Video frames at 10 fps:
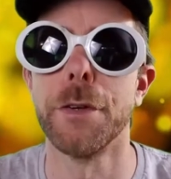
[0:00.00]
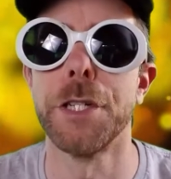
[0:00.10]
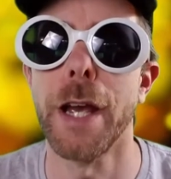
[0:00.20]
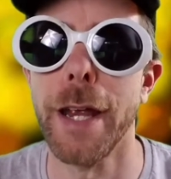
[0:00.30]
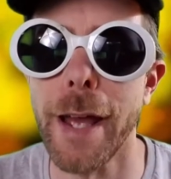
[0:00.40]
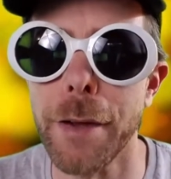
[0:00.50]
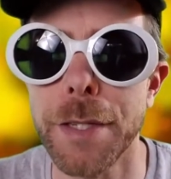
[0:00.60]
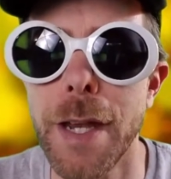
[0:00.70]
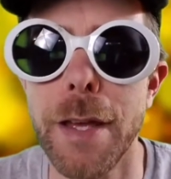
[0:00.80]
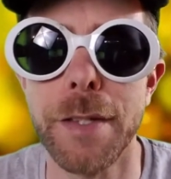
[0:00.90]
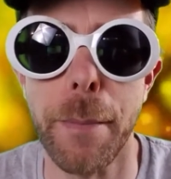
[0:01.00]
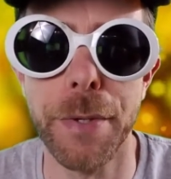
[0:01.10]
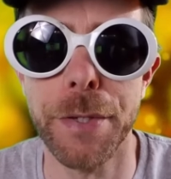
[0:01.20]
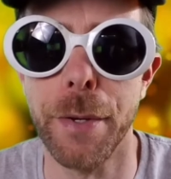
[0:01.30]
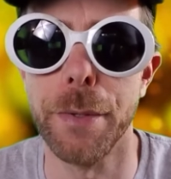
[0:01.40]
for checking out today's
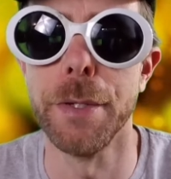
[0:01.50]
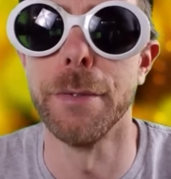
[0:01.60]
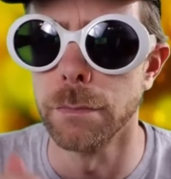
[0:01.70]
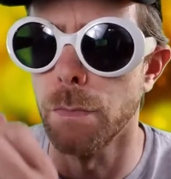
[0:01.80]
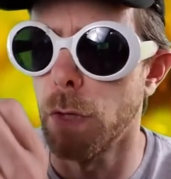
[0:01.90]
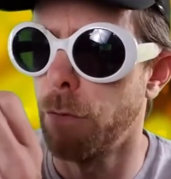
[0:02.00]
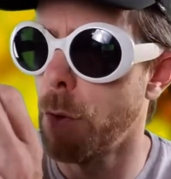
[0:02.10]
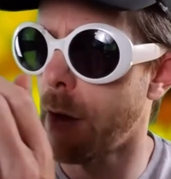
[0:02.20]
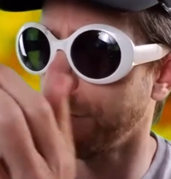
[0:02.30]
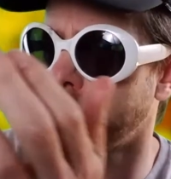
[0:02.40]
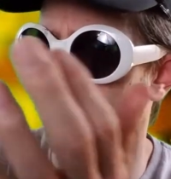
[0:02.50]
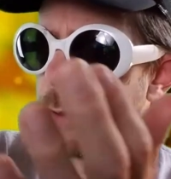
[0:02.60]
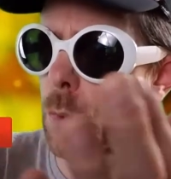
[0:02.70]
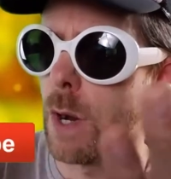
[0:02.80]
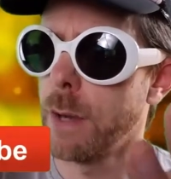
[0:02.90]
episode. If you haven't
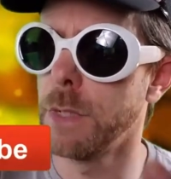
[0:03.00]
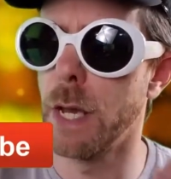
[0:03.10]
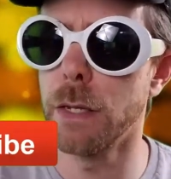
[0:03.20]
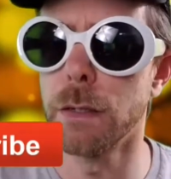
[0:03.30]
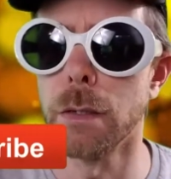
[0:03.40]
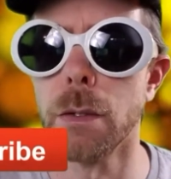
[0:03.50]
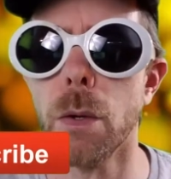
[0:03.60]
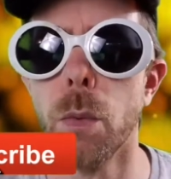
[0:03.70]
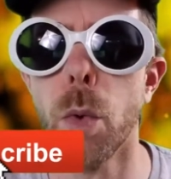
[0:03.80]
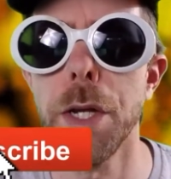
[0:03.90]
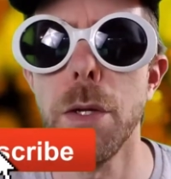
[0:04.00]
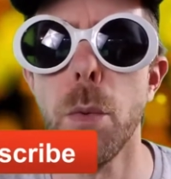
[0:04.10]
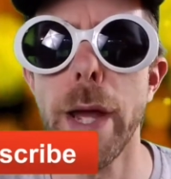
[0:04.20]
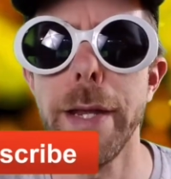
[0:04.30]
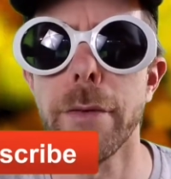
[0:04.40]
subscribed yet, what are you
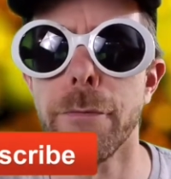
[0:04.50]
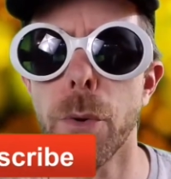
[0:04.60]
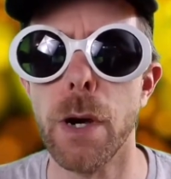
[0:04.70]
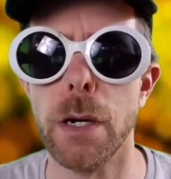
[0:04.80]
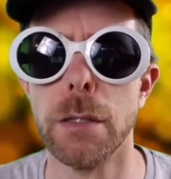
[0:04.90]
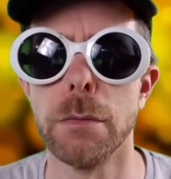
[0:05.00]
waiting for?